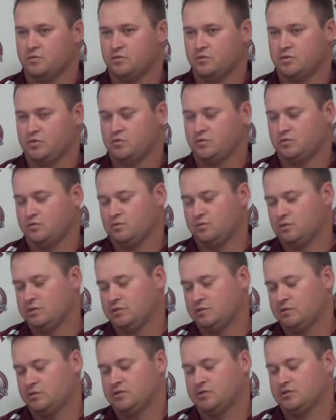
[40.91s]
We
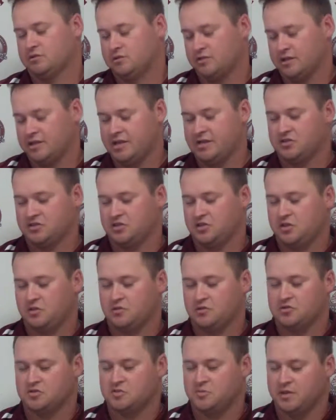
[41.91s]
look to
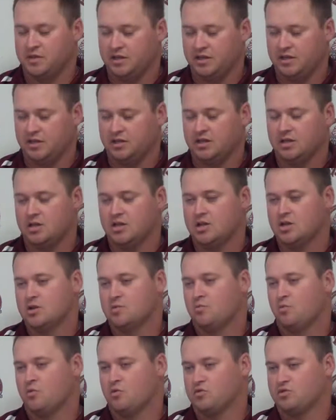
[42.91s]
execute our speed
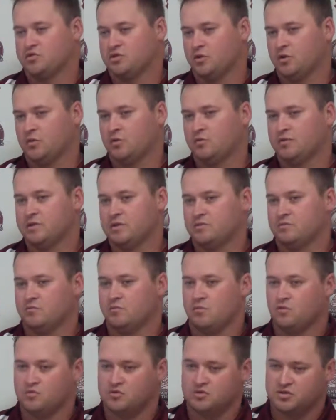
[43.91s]
more so than
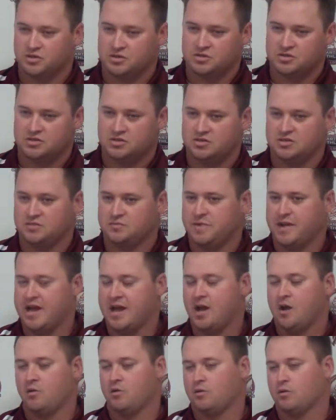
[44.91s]
more such as
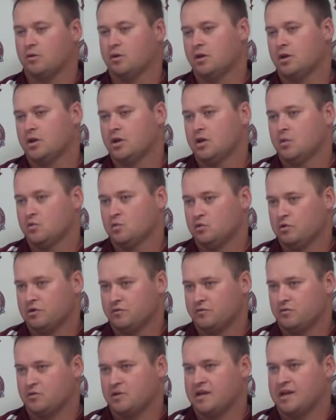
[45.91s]
power. We're
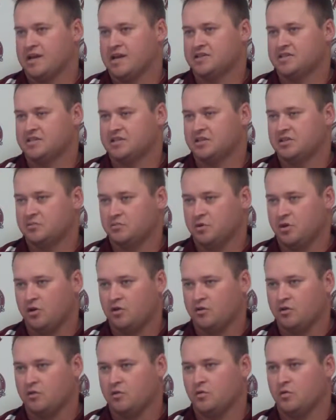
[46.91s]
looking for guys that hit the
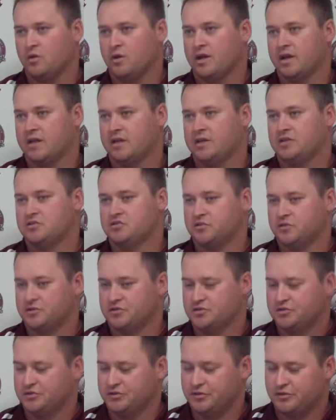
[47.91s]
ball the other way,
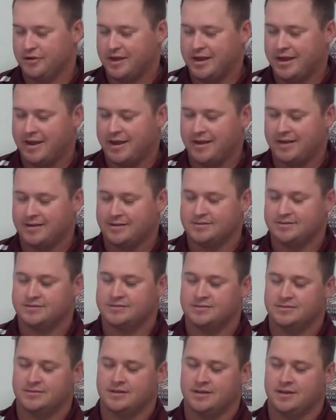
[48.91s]
trusting their
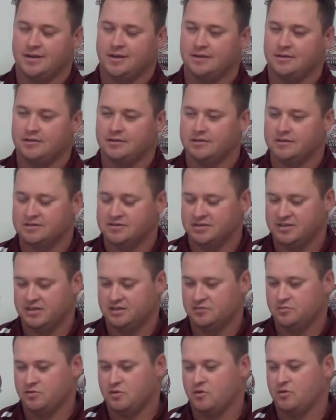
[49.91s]
hands,
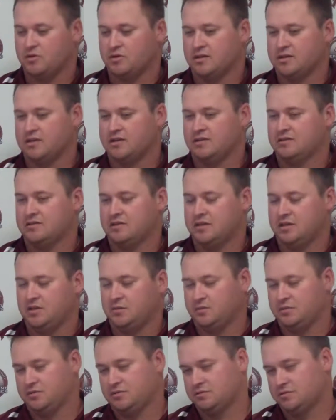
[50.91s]
seeing the ball get it
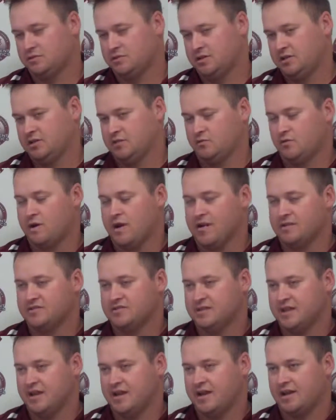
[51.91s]
deep and hitting the right
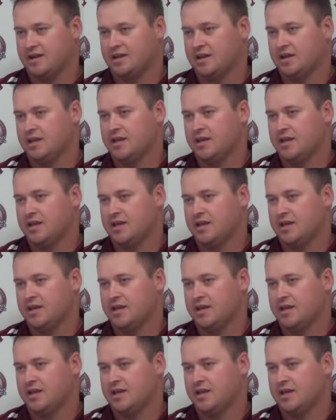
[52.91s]
side.